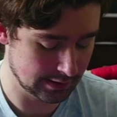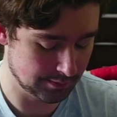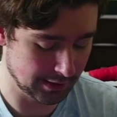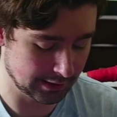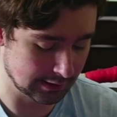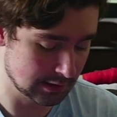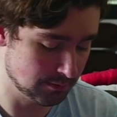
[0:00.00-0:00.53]

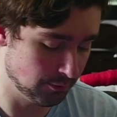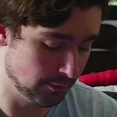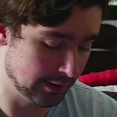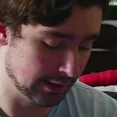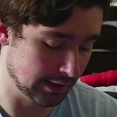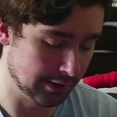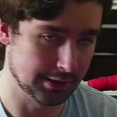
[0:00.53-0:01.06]
make this point,
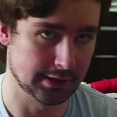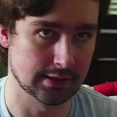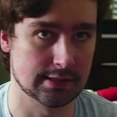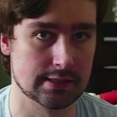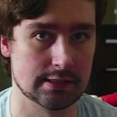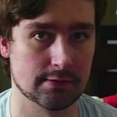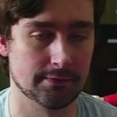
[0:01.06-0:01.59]
and I think this
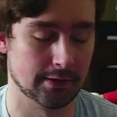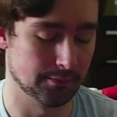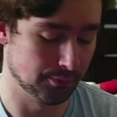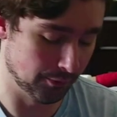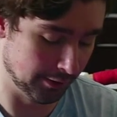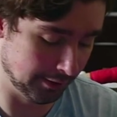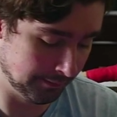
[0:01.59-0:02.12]
is a fair
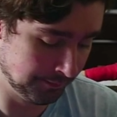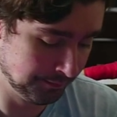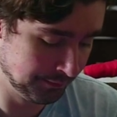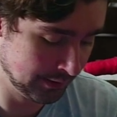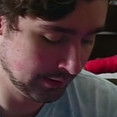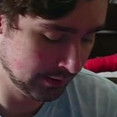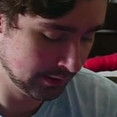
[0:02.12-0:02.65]
point
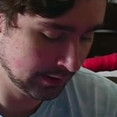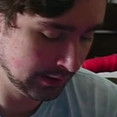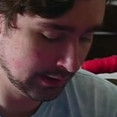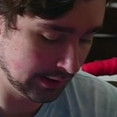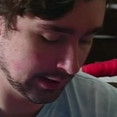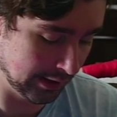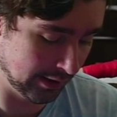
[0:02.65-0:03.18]

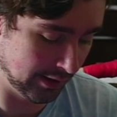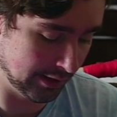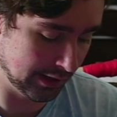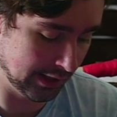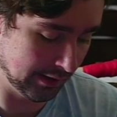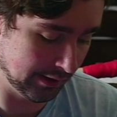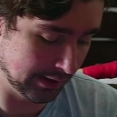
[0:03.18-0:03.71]
uh,
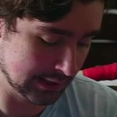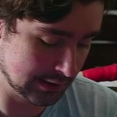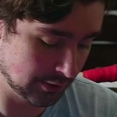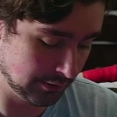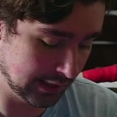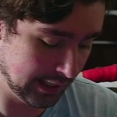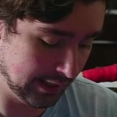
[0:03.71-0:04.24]
it's
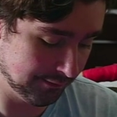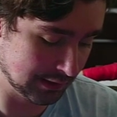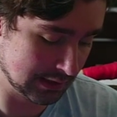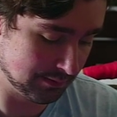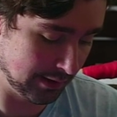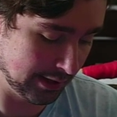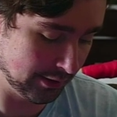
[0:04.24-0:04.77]
okay if the
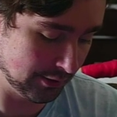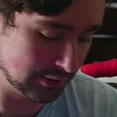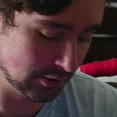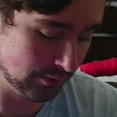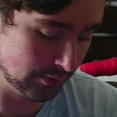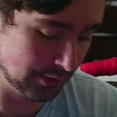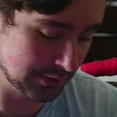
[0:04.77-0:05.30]
spider
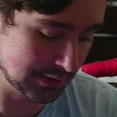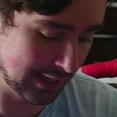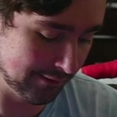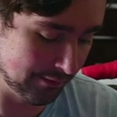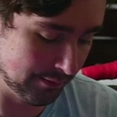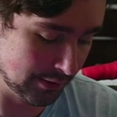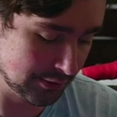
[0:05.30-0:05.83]
tubers have a
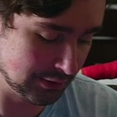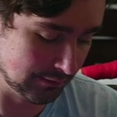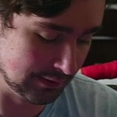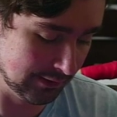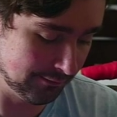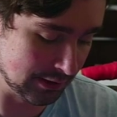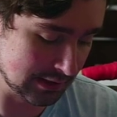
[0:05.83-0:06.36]
bunch of
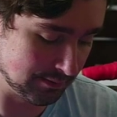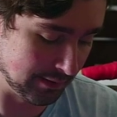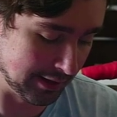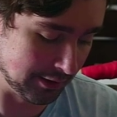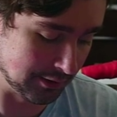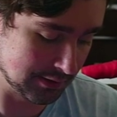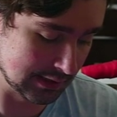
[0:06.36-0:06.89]
different
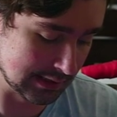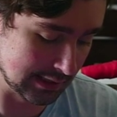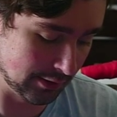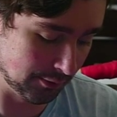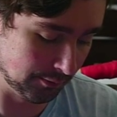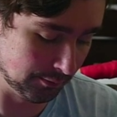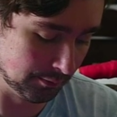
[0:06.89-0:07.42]
spiders because they
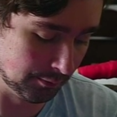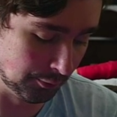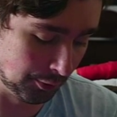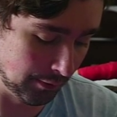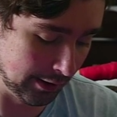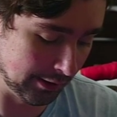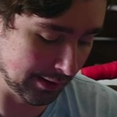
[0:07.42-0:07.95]
don't
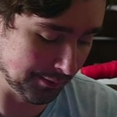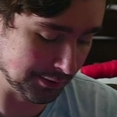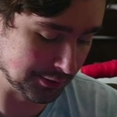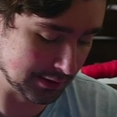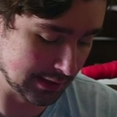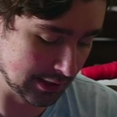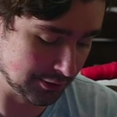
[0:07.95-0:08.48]
require that much
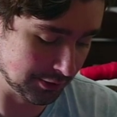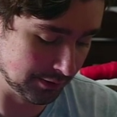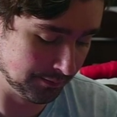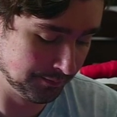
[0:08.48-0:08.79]
attention.